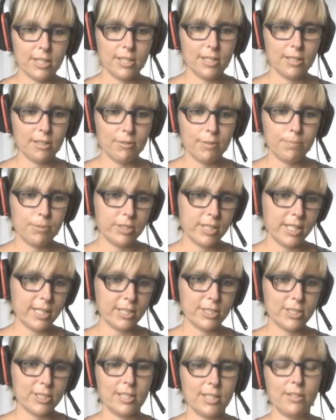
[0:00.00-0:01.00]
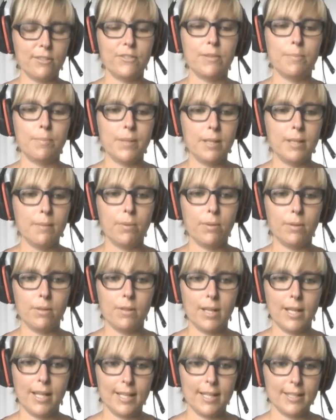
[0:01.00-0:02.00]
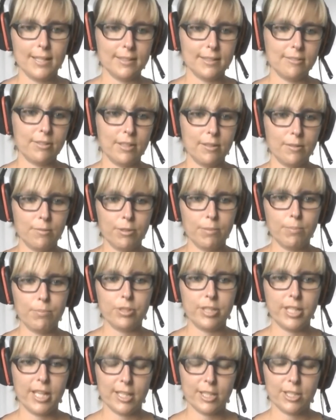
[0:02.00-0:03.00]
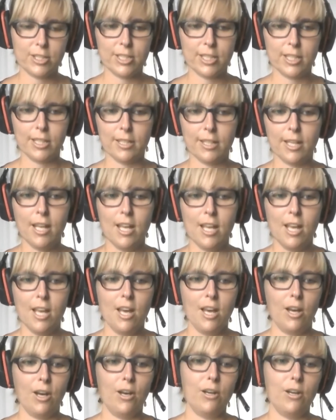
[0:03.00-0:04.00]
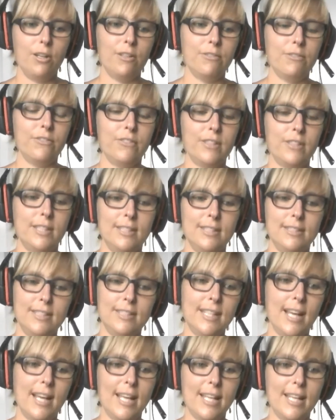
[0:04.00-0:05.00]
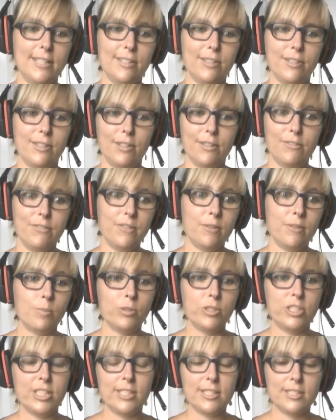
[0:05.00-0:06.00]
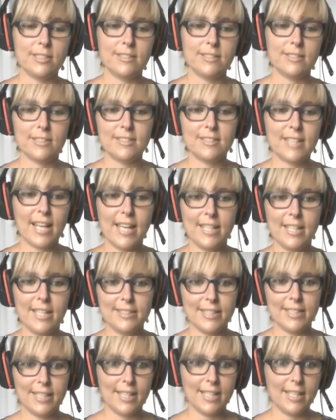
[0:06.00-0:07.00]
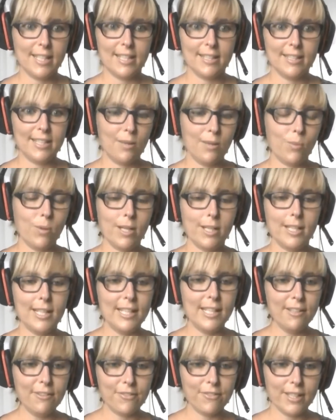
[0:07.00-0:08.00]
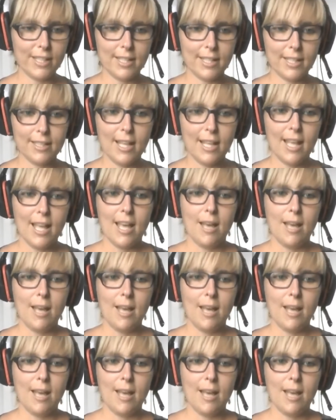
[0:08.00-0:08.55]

reproduction of the people and uh, reproduction of uh, the kind of homogeneous society they want to live in.